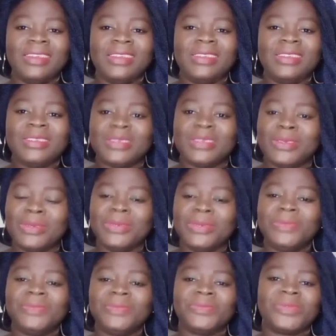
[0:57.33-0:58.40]

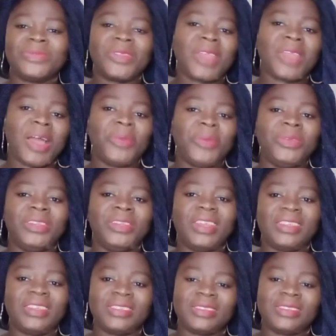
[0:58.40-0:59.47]
So
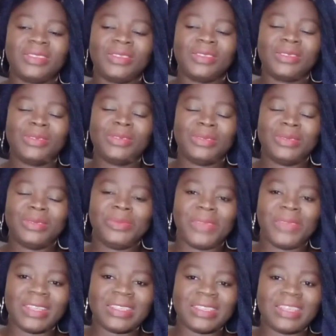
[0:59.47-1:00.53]
happiness is not
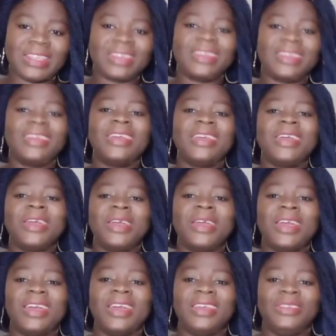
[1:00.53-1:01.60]
automatic.
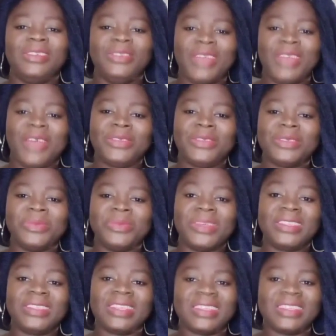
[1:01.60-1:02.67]
You have to
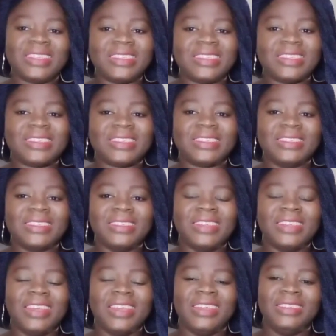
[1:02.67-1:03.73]
make the decision
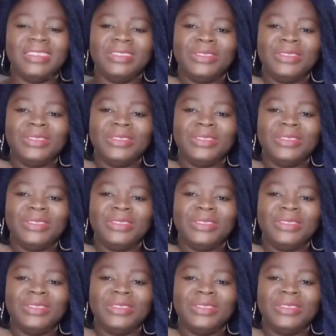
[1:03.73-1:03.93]
and